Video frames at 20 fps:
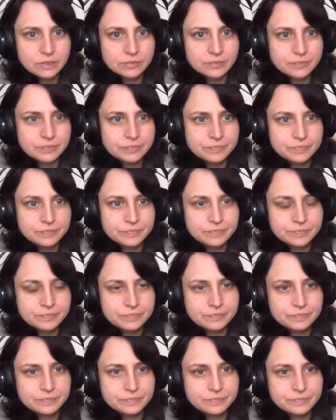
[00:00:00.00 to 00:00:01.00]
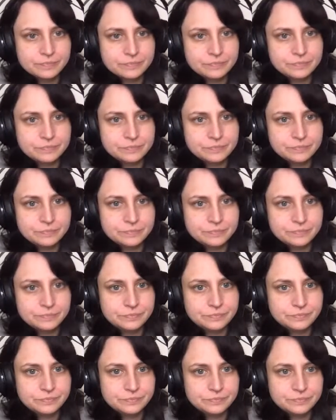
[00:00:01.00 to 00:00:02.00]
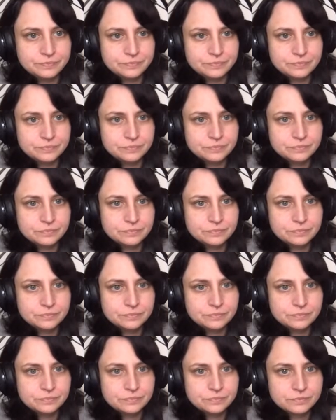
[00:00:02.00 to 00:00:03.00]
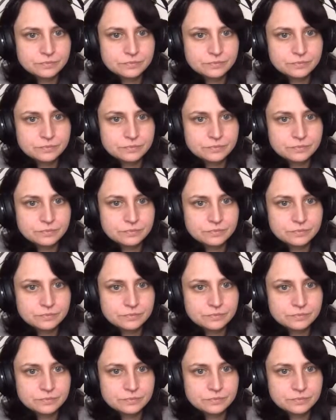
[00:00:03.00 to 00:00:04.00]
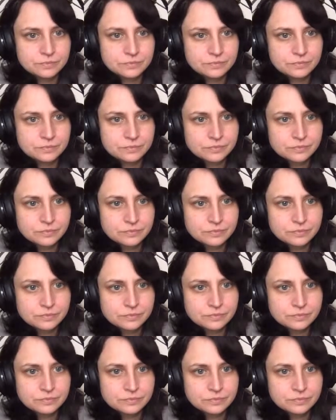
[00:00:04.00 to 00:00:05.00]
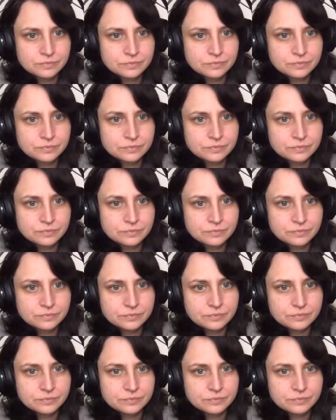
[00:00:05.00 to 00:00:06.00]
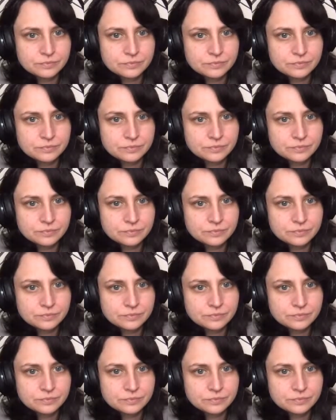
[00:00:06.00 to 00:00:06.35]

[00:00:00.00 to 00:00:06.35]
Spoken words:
(not speaking)